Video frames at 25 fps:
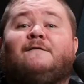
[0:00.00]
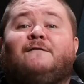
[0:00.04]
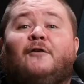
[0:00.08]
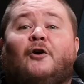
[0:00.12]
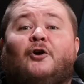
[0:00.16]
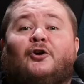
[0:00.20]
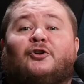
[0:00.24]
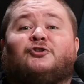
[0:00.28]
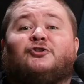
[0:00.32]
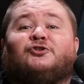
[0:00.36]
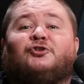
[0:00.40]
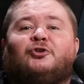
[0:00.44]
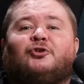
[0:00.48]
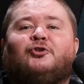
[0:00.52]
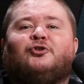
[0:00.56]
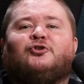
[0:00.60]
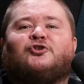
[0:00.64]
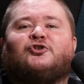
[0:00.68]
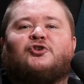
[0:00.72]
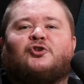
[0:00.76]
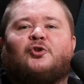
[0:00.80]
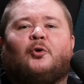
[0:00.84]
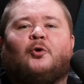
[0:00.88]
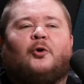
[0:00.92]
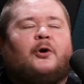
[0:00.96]
Fucking true
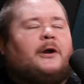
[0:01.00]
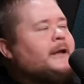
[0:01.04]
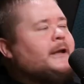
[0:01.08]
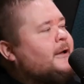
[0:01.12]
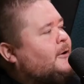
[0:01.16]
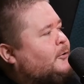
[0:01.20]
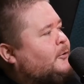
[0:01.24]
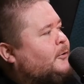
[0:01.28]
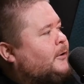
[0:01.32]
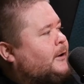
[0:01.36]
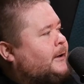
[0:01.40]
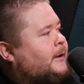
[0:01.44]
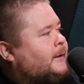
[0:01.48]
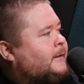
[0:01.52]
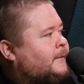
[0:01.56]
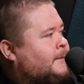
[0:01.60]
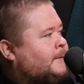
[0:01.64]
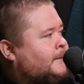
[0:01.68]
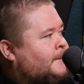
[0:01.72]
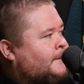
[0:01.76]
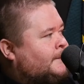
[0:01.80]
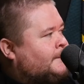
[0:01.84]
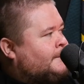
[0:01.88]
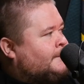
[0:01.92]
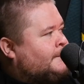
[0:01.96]
story. Go ahead.